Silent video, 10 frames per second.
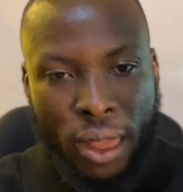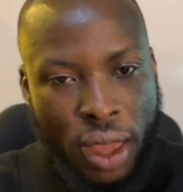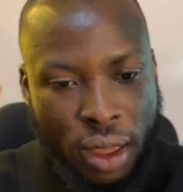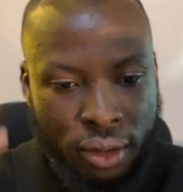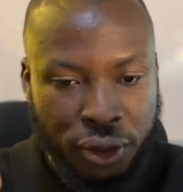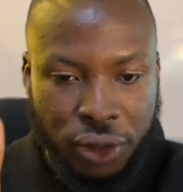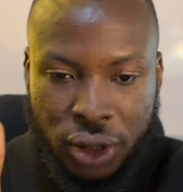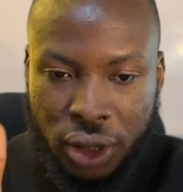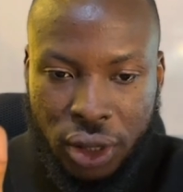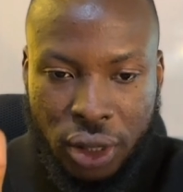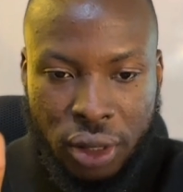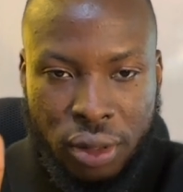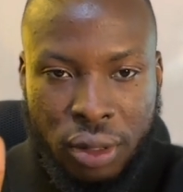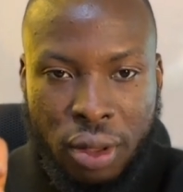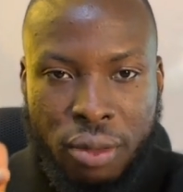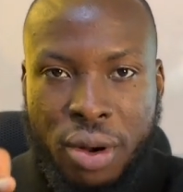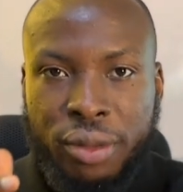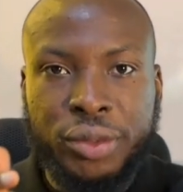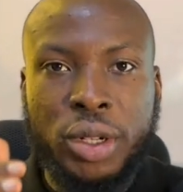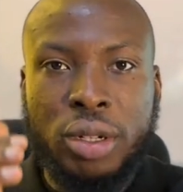Every
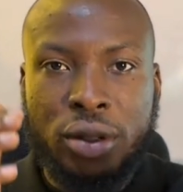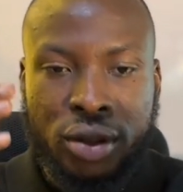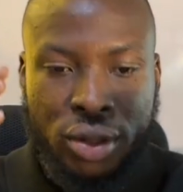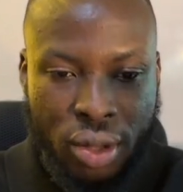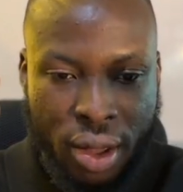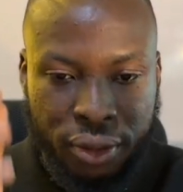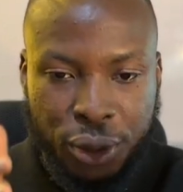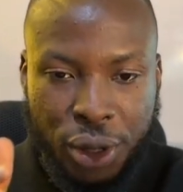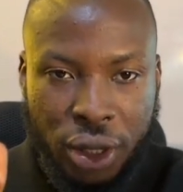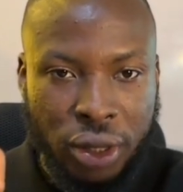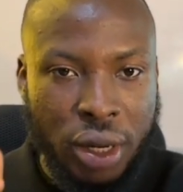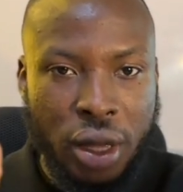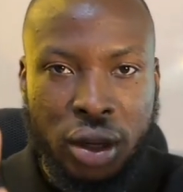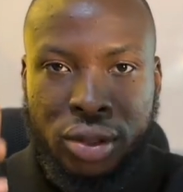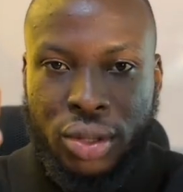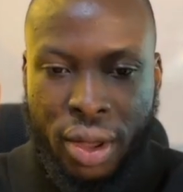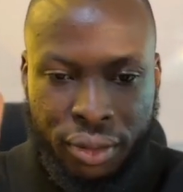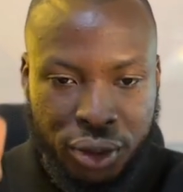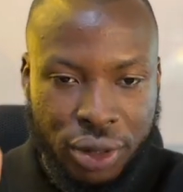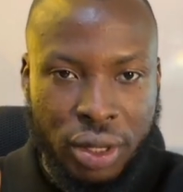reference, every index,
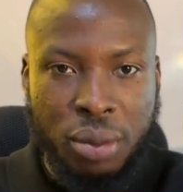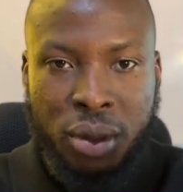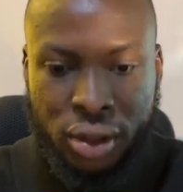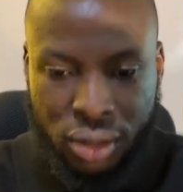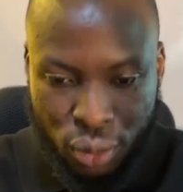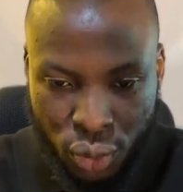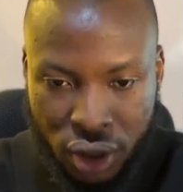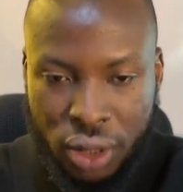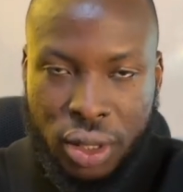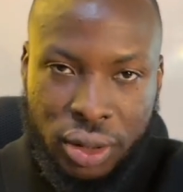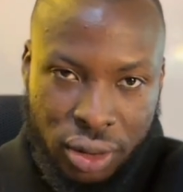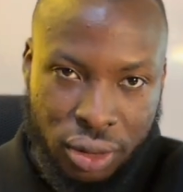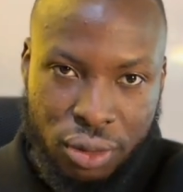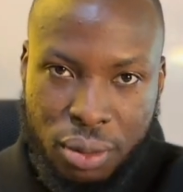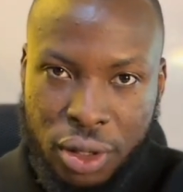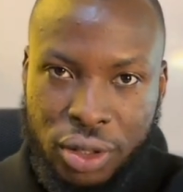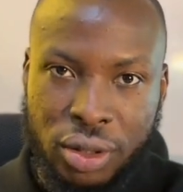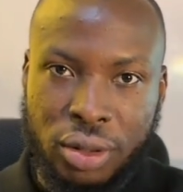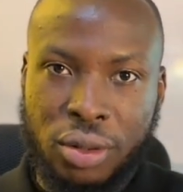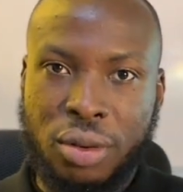every schema is within that single
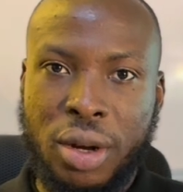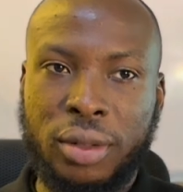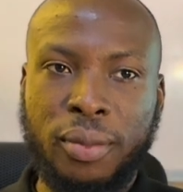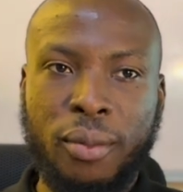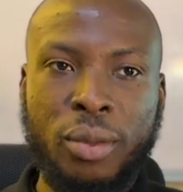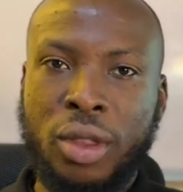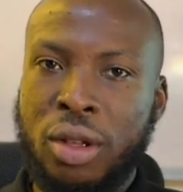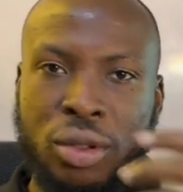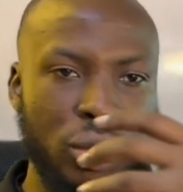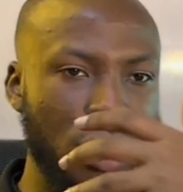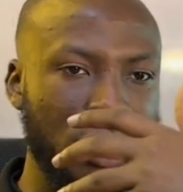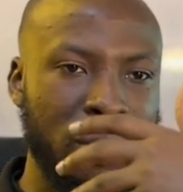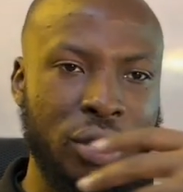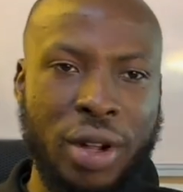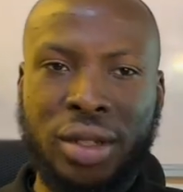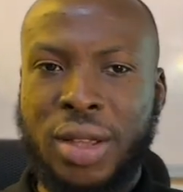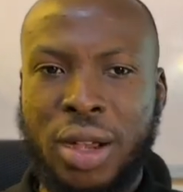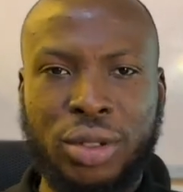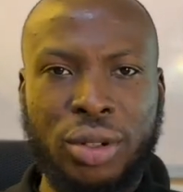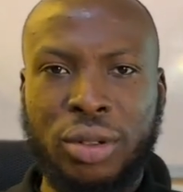machine, all right? So
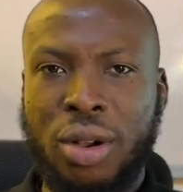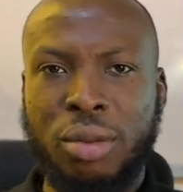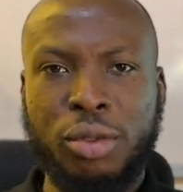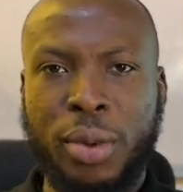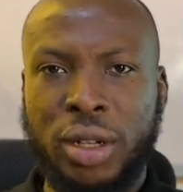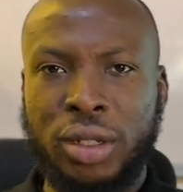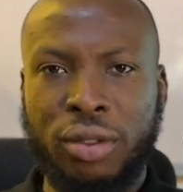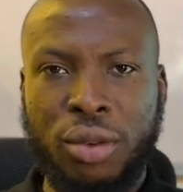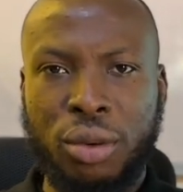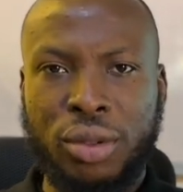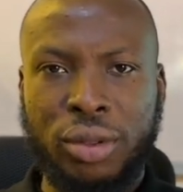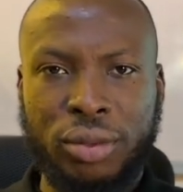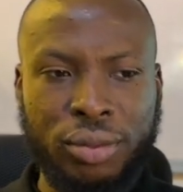transaction comes by default.